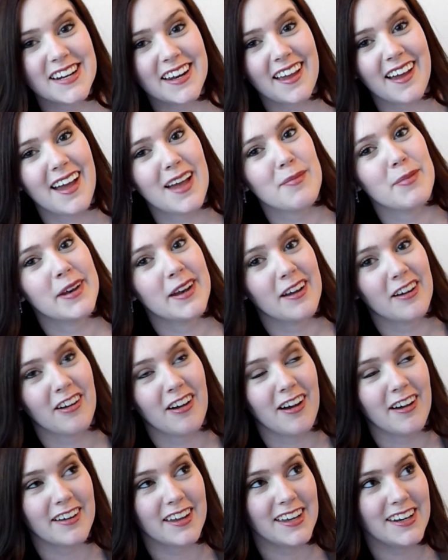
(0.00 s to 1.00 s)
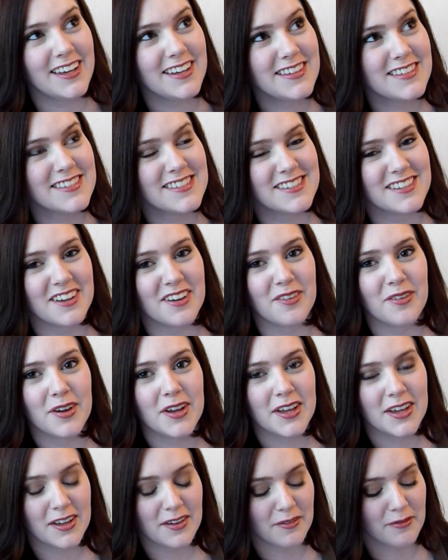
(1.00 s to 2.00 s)
in a guy, but not cockiness, so
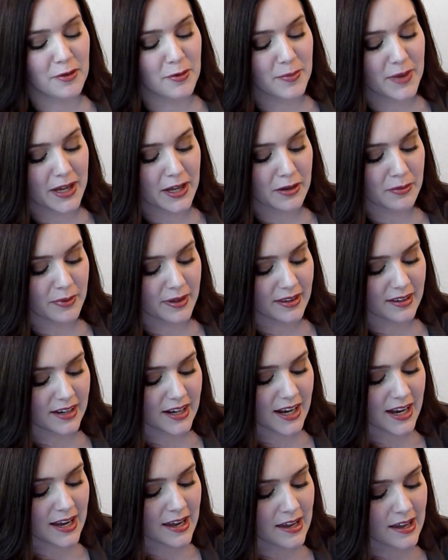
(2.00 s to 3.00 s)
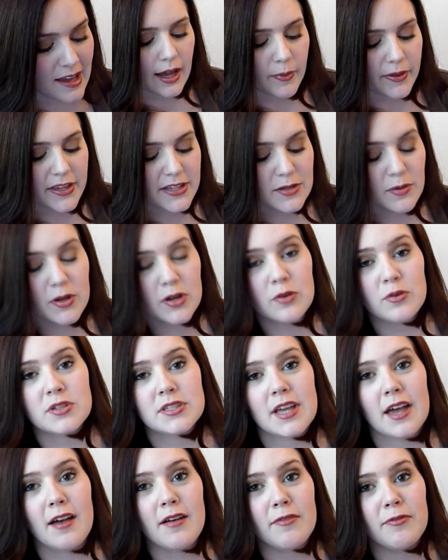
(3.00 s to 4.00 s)
for me, humility. I think someone who is
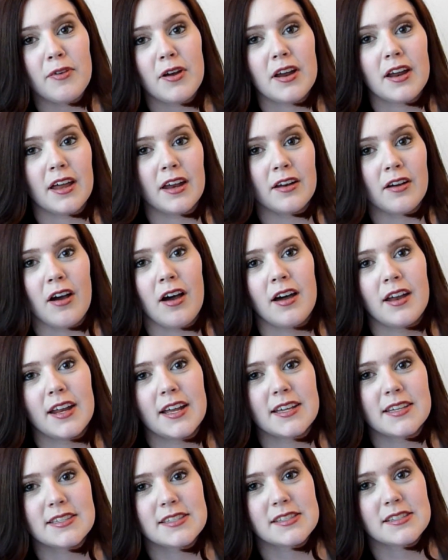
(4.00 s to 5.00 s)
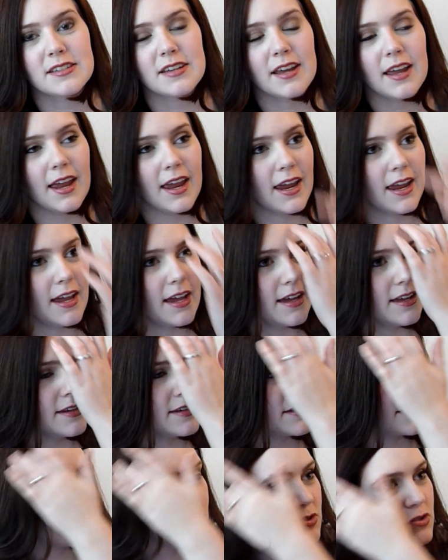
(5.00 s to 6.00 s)
upfront and honest
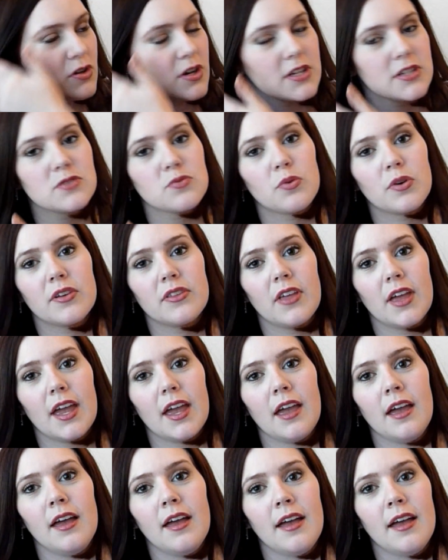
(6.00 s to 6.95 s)
and trustworthy.